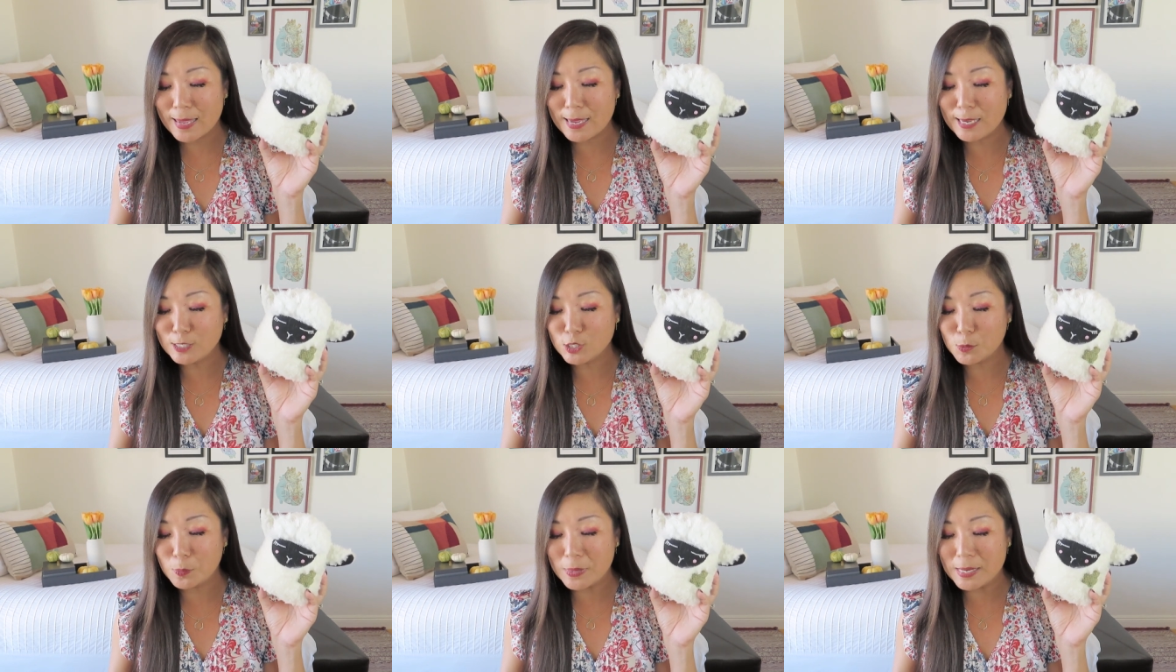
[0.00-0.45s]

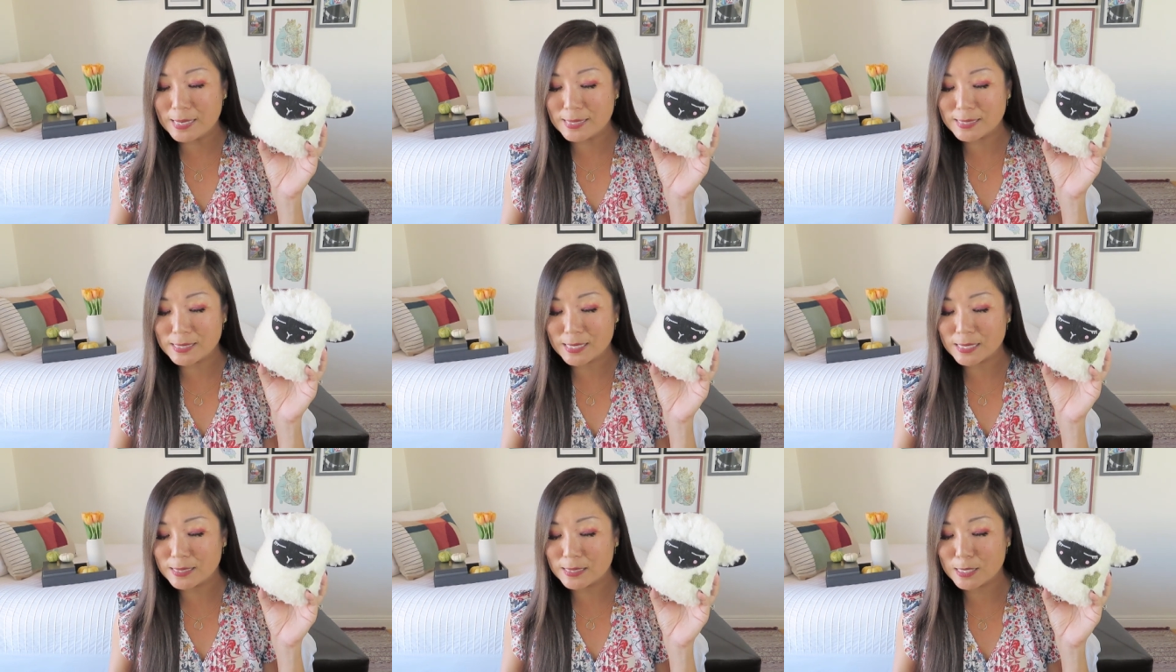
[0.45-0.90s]
Each
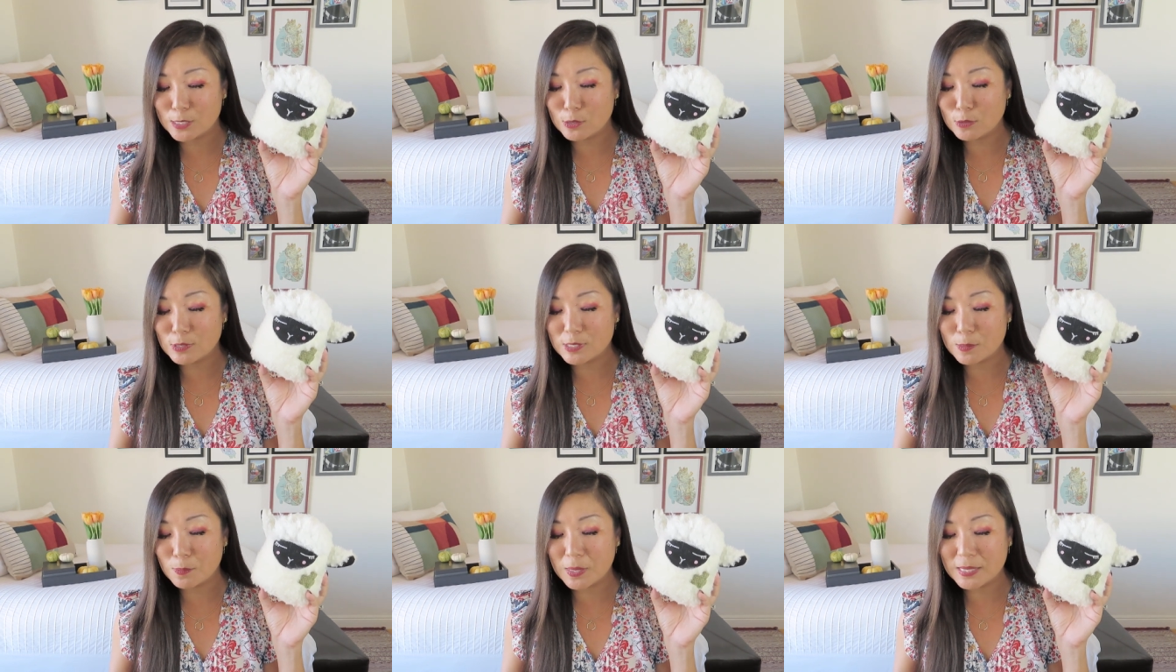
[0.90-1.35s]
piece
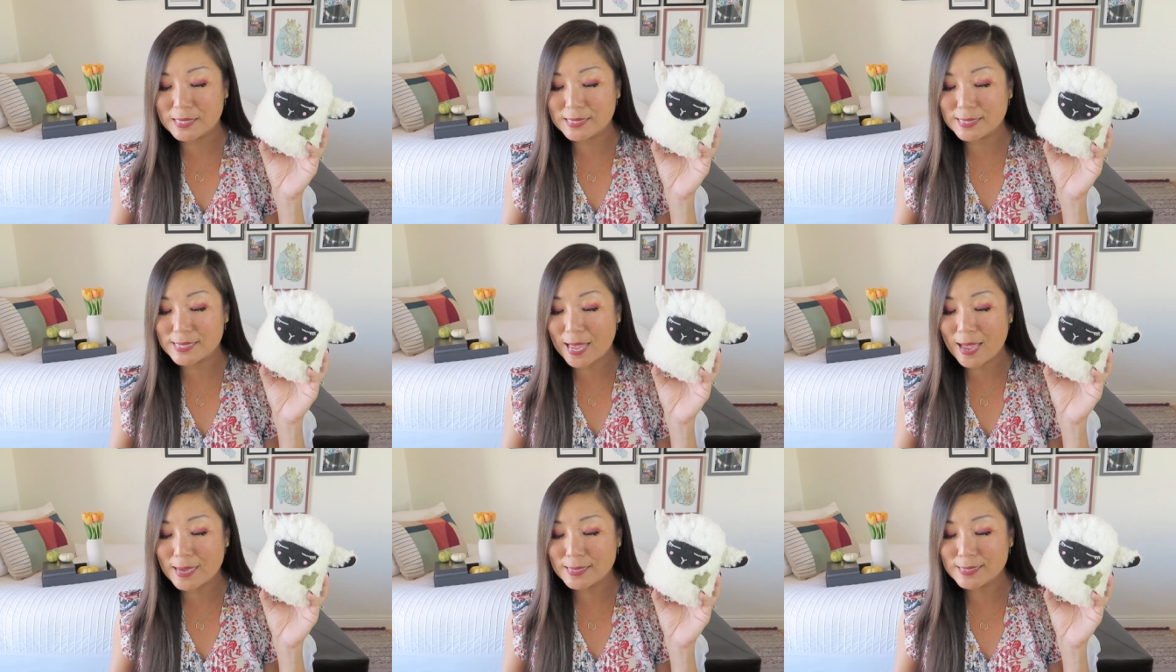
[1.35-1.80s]
continues to be
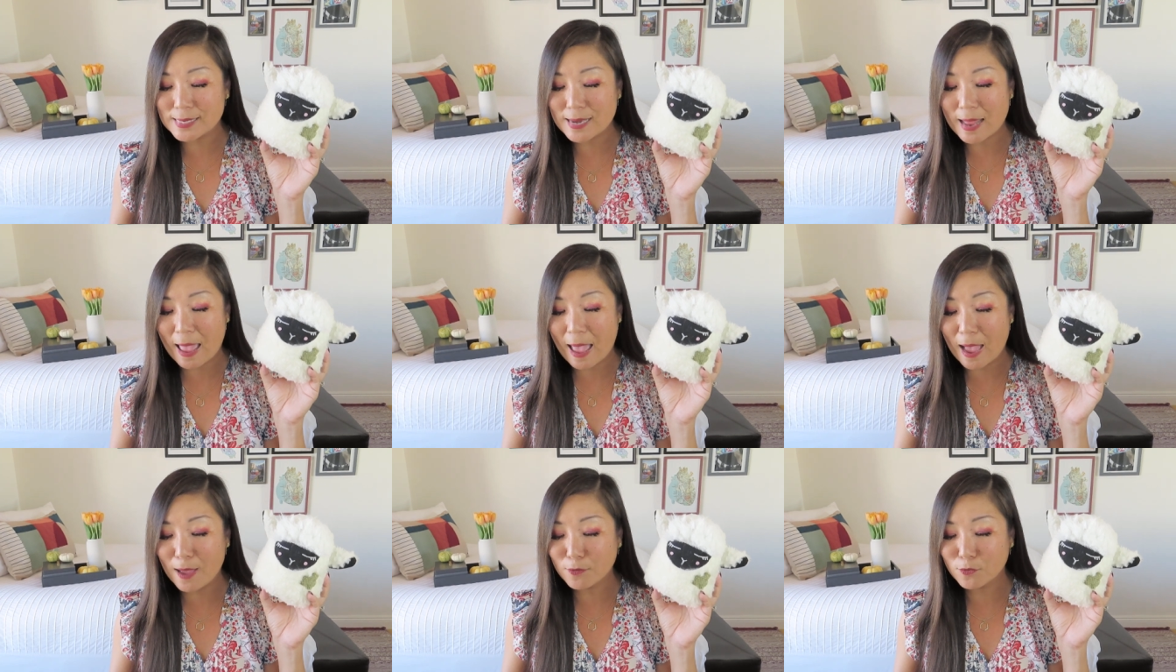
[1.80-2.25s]
designed and
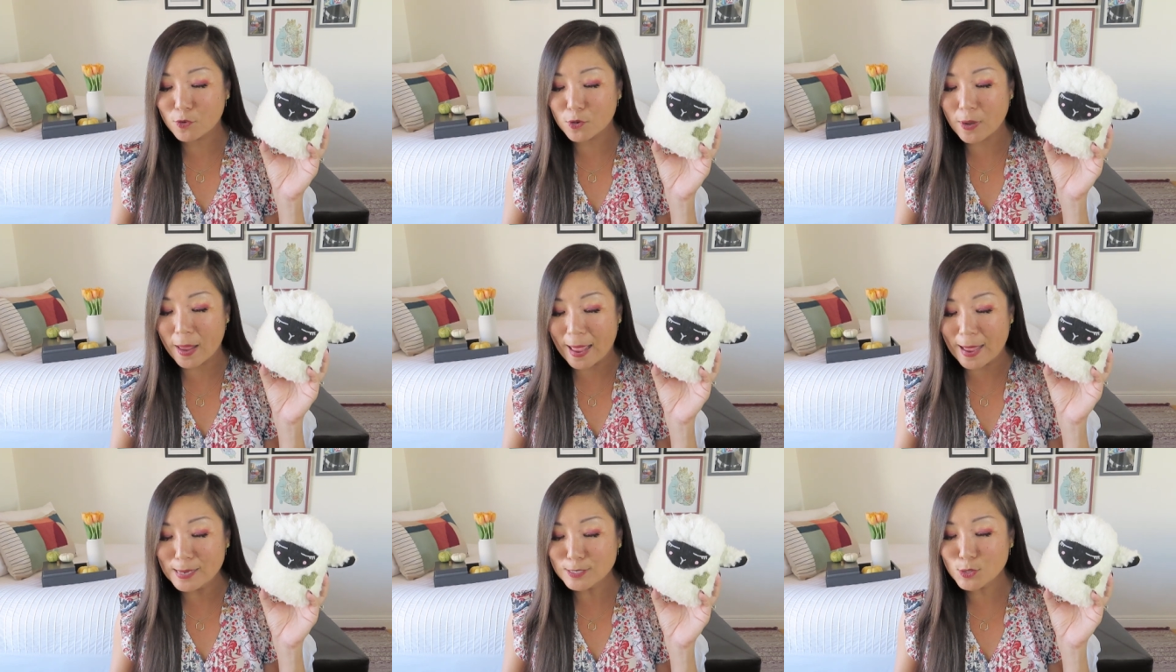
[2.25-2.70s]
half
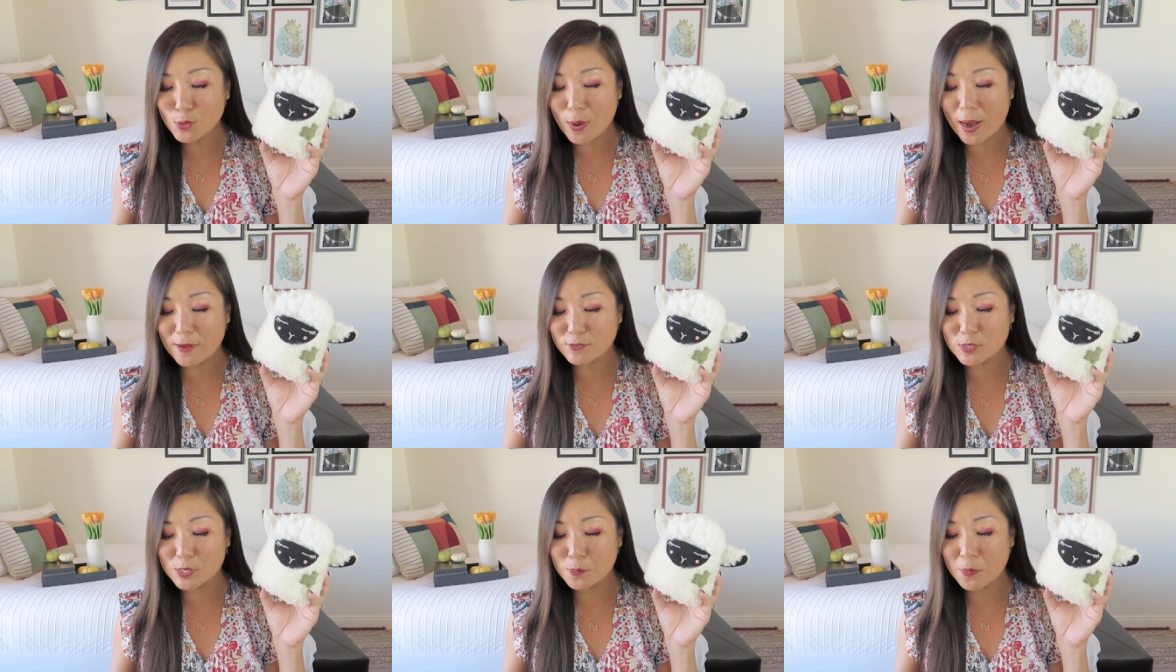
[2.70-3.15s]

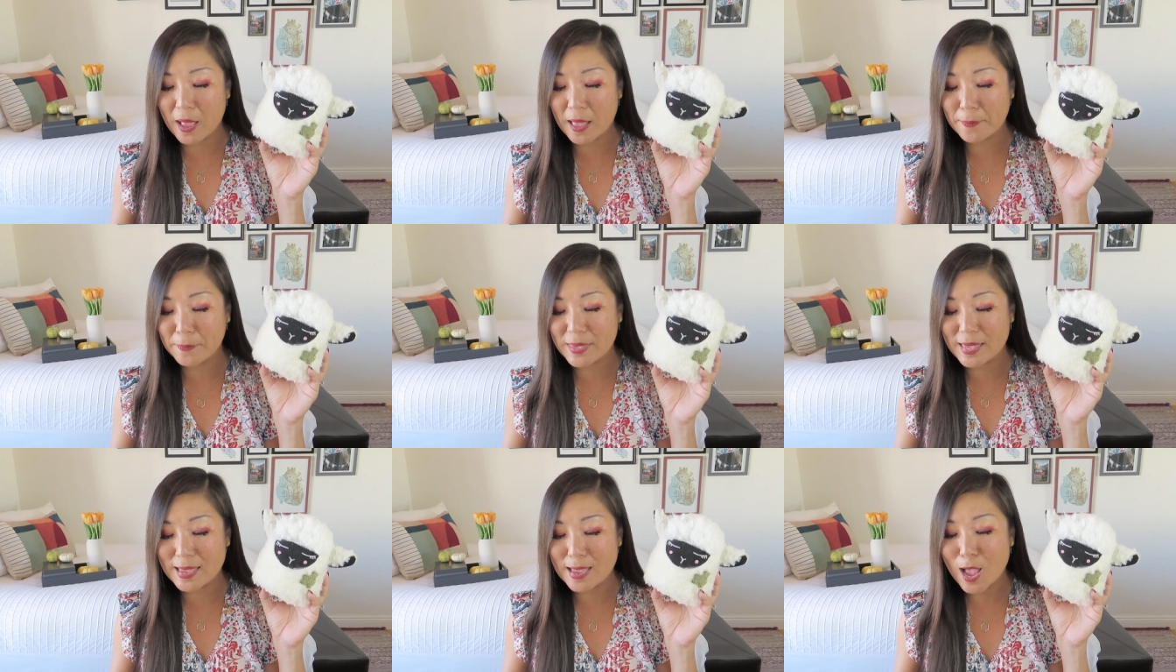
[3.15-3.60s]
handcrafted
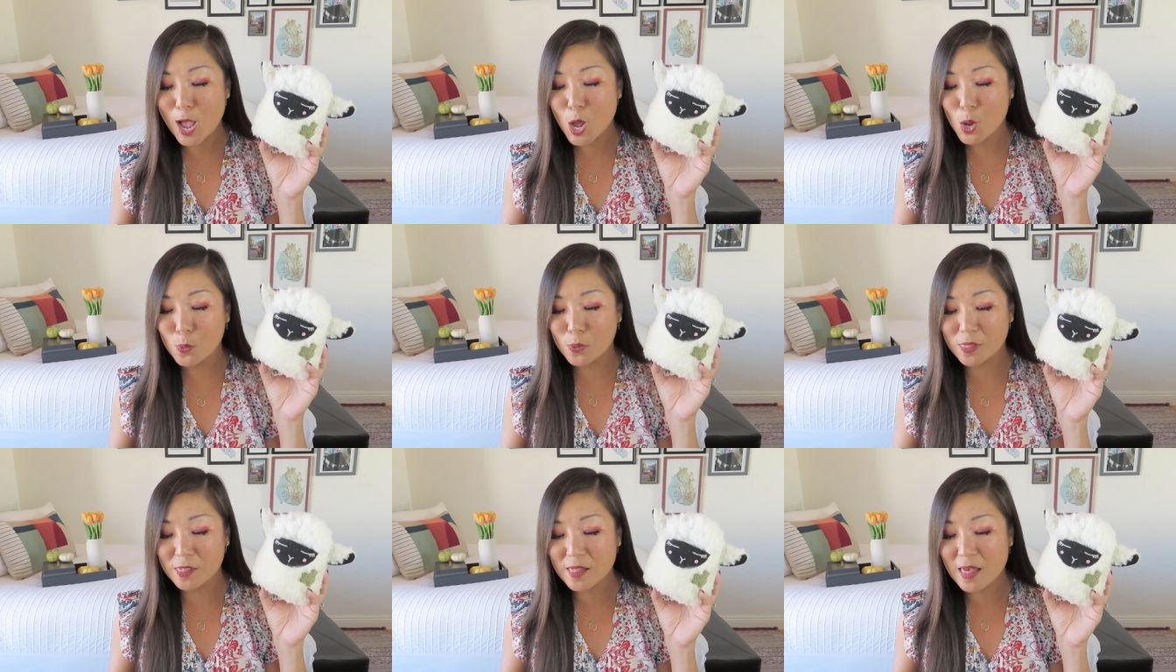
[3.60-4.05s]
by me
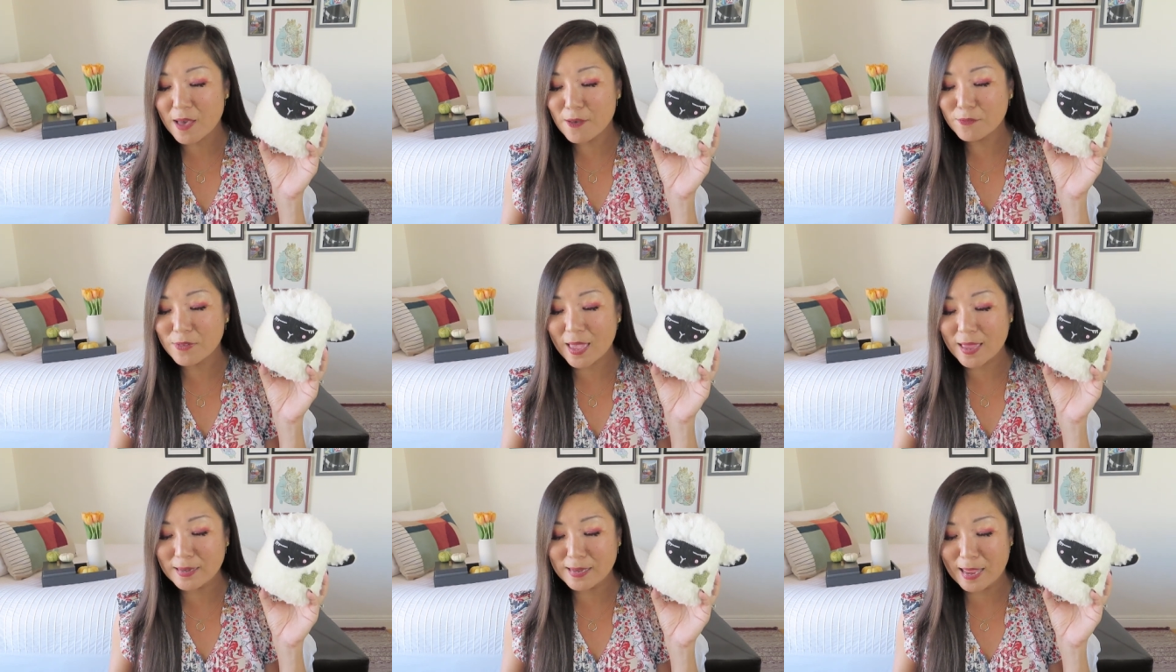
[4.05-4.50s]
with
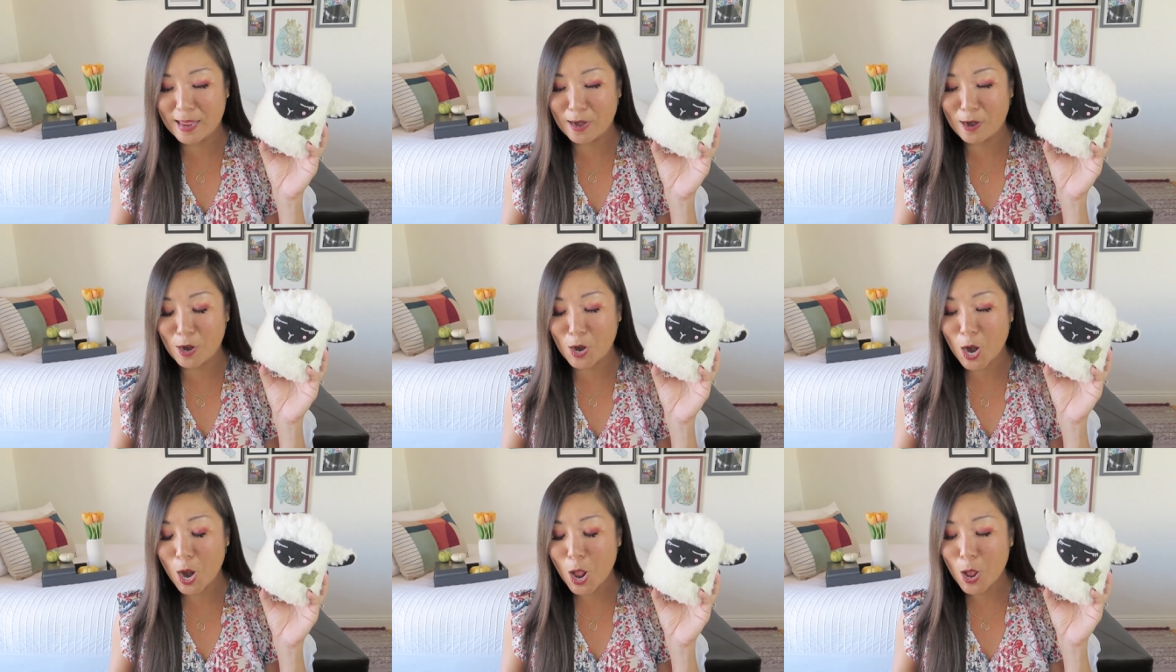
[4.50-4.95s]
love and
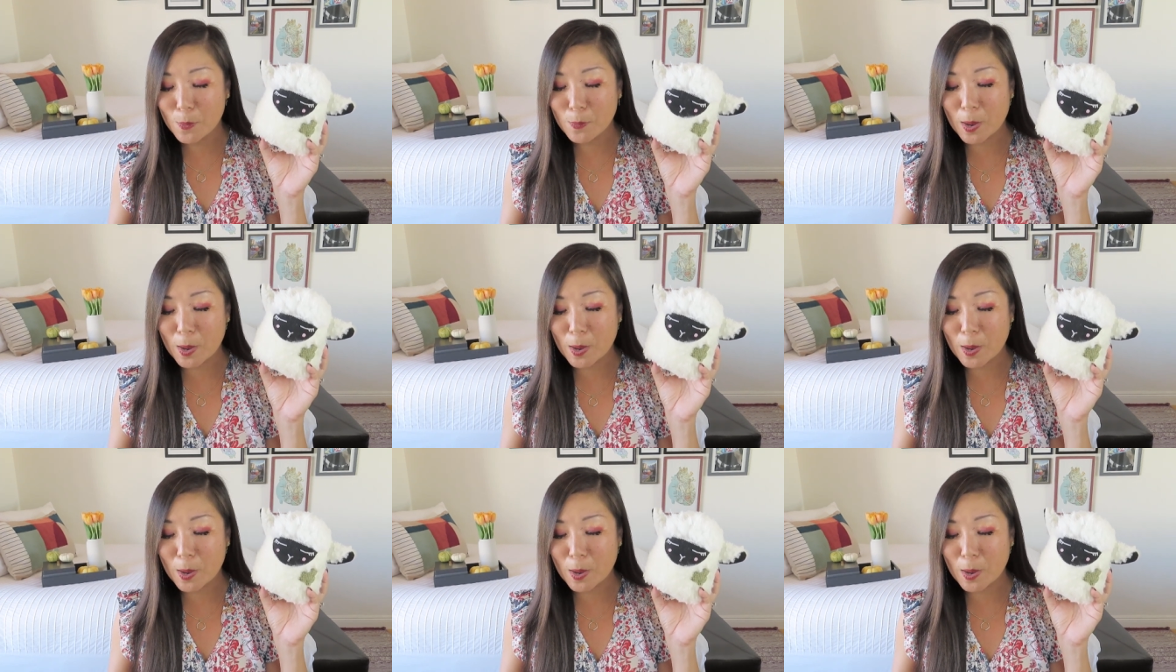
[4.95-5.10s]
care.